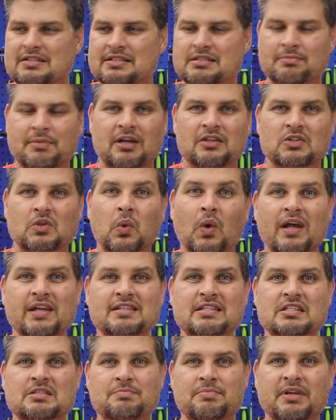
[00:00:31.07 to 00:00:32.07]
It's about
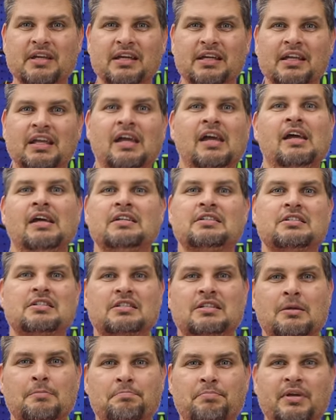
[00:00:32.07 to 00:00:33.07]
twice as big,
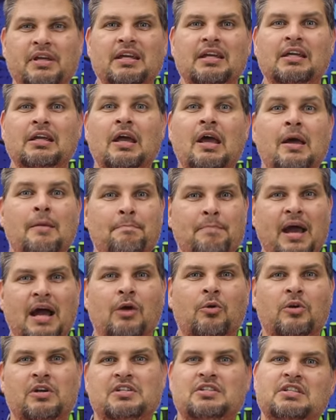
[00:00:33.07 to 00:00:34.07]
just a big
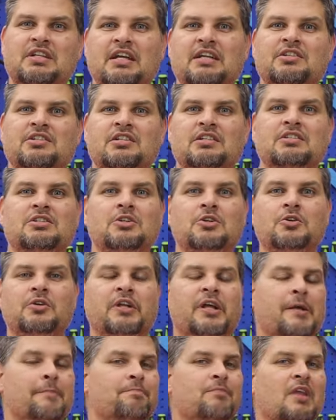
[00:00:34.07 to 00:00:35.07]
power station
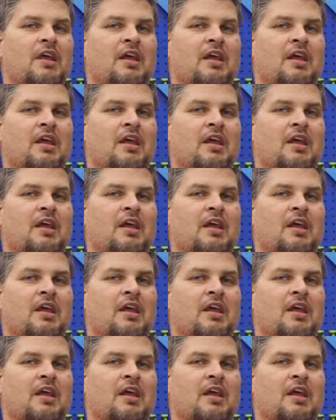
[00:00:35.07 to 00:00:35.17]
unit.